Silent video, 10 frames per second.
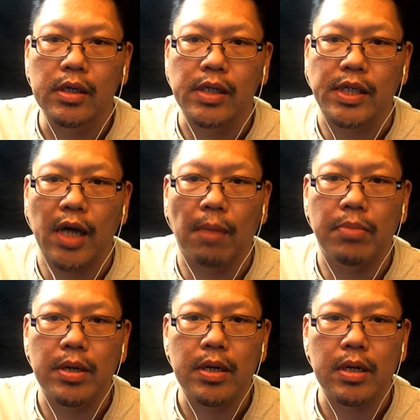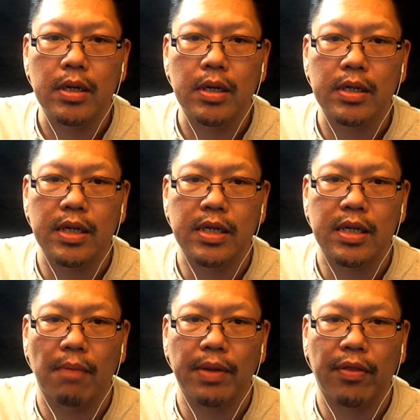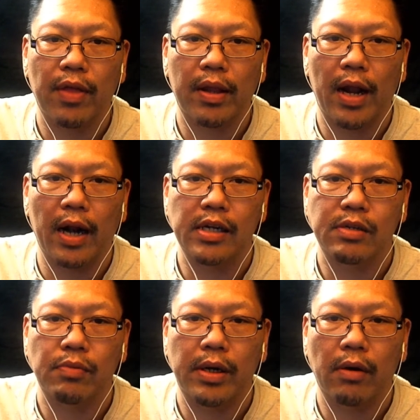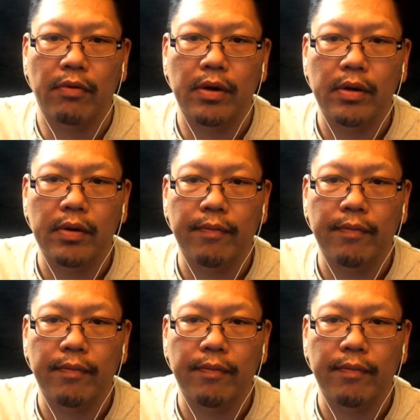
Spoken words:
subbing thing that I just went over?